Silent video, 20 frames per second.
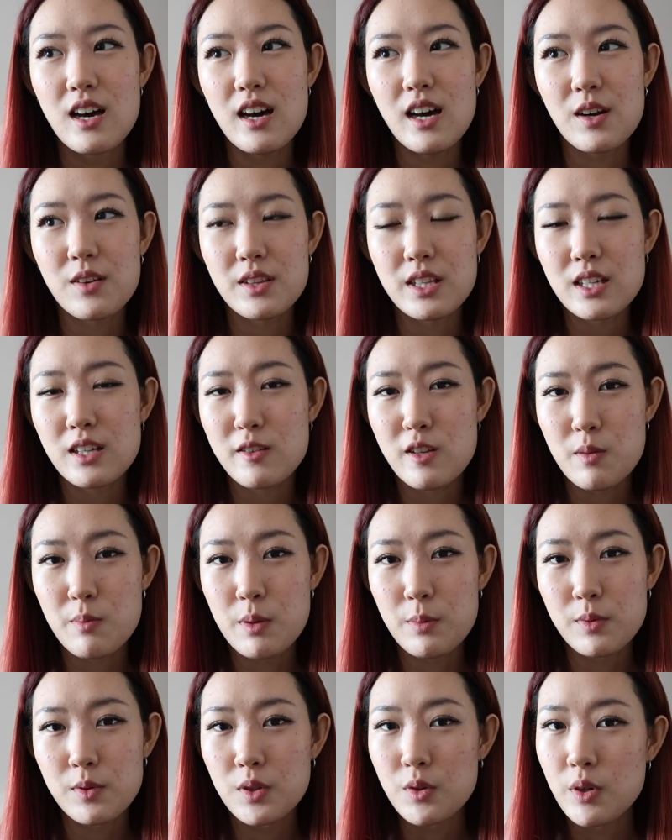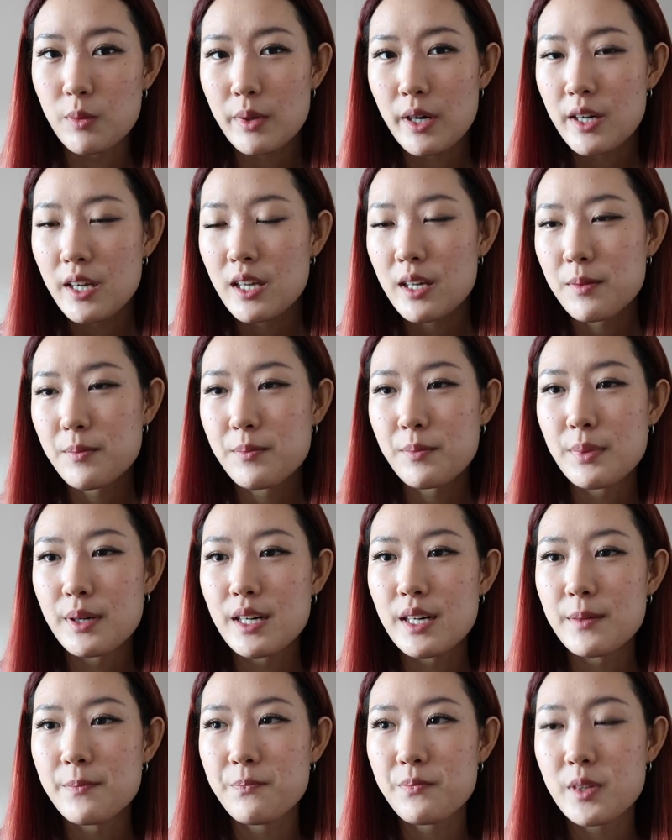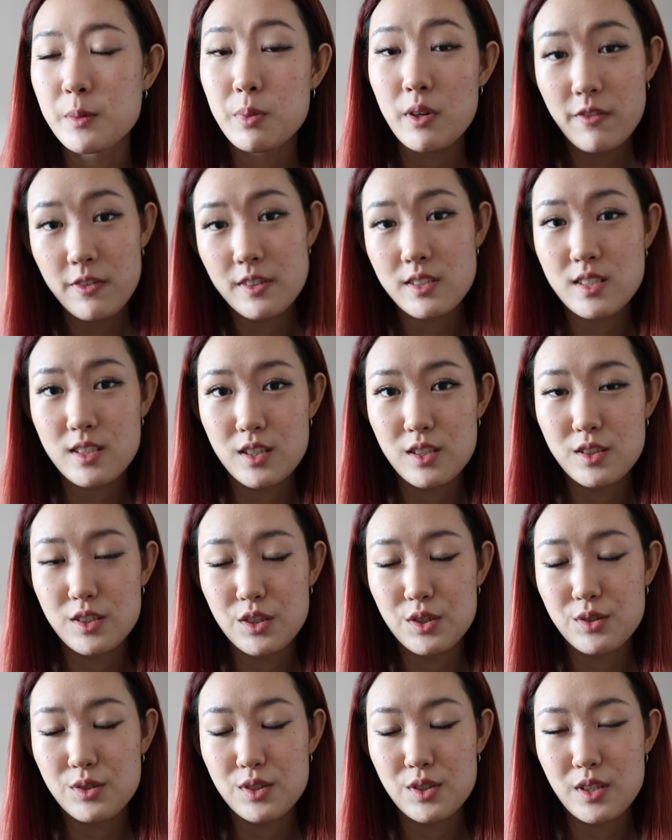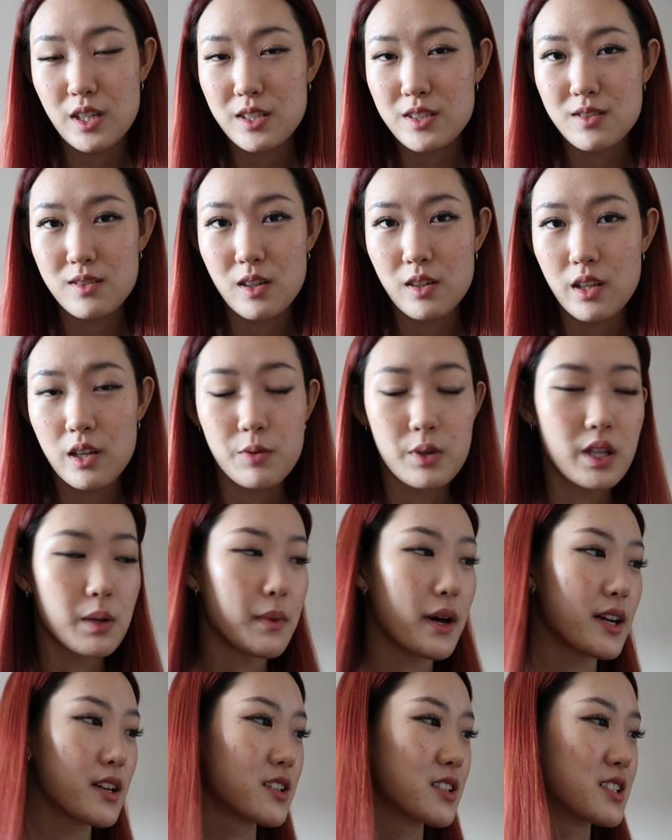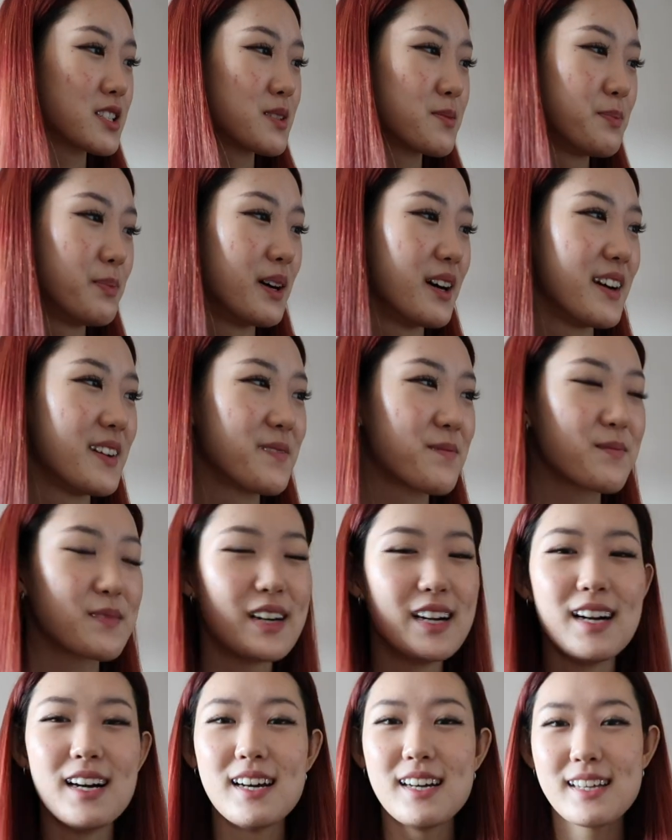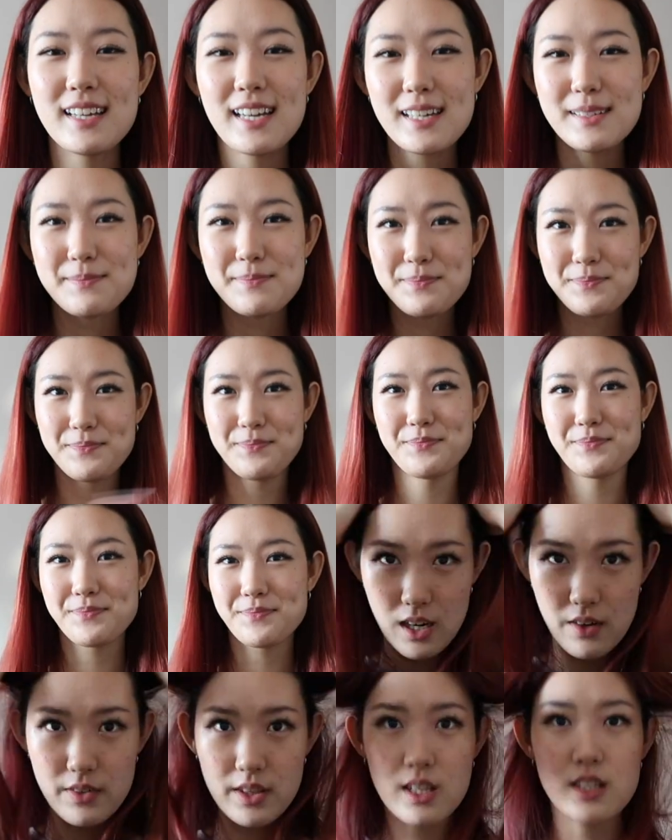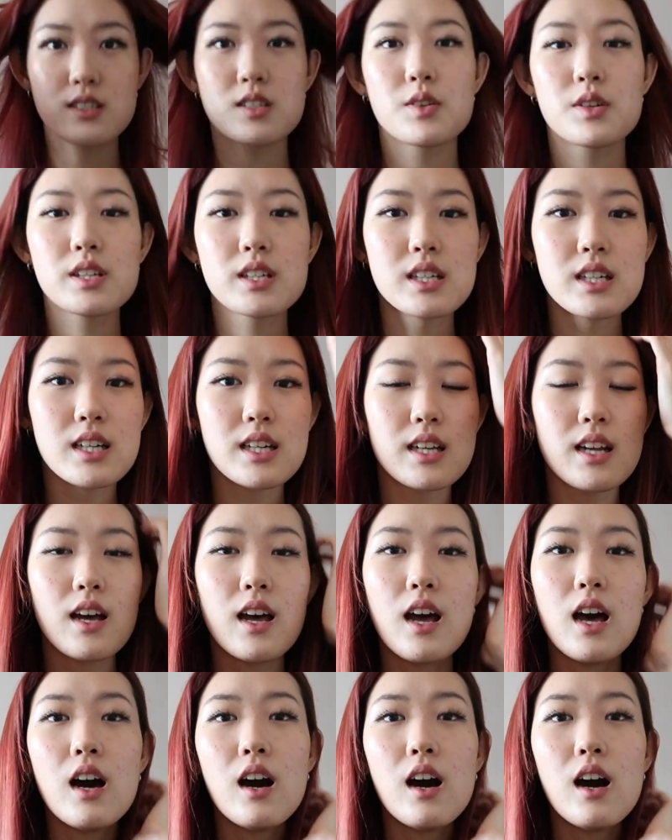I don't think a lot of people knew about it, but the professor knew, so that's all that really matters. But yeah, everything's going good.